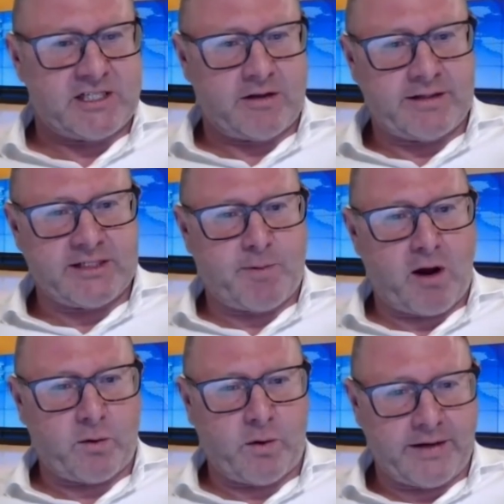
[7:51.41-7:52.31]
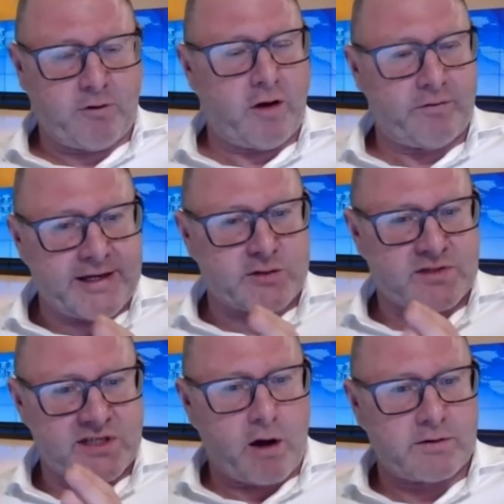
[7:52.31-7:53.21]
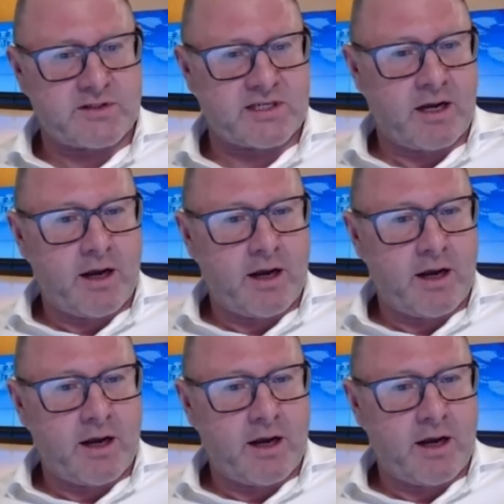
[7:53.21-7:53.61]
like this, Mike, where you've got these results,